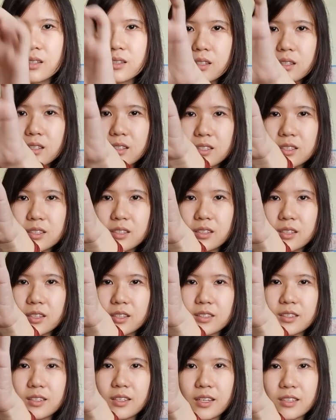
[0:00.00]
This
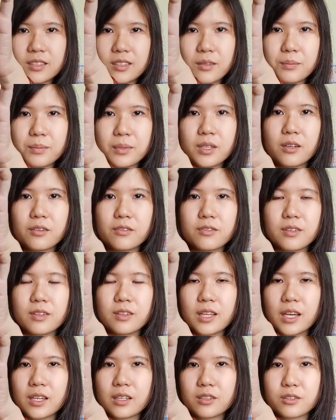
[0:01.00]
is the example of
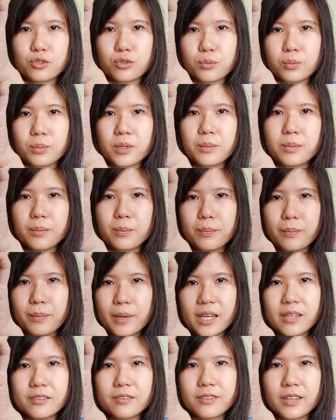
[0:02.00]
like a super
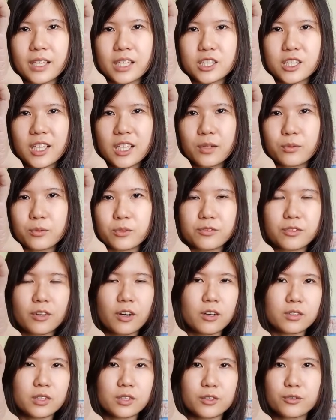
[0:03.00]
bad flashcard with
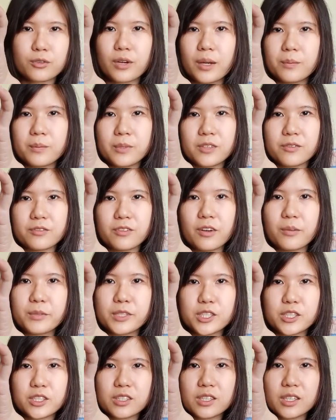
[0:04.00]
all the crammed
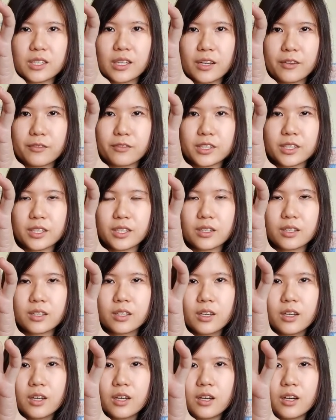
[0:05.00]
information and everything.
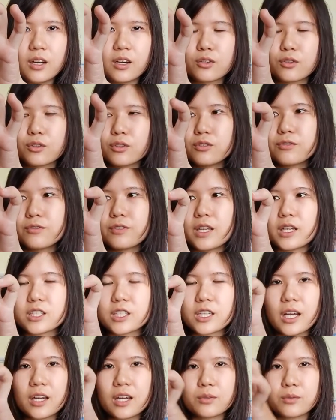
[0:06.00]
A good
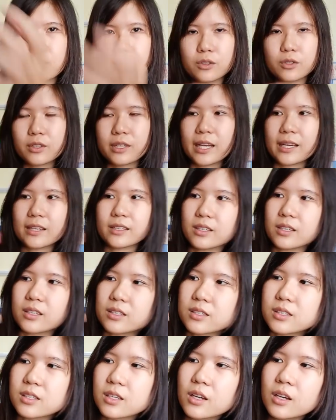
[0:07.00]
flashcard will look like
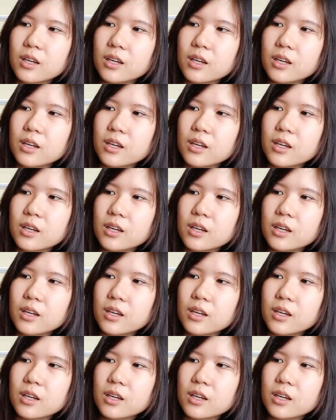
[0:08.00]
this.